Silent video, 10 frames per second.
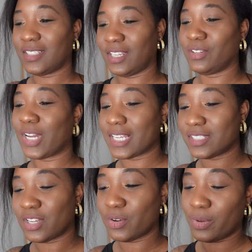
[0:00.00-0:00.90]
you guys
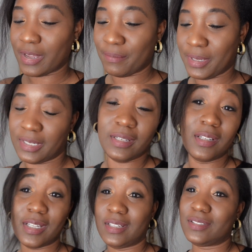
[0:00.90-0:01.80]
know we have been
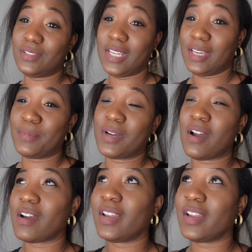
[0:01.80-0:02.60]
looking to get him a car.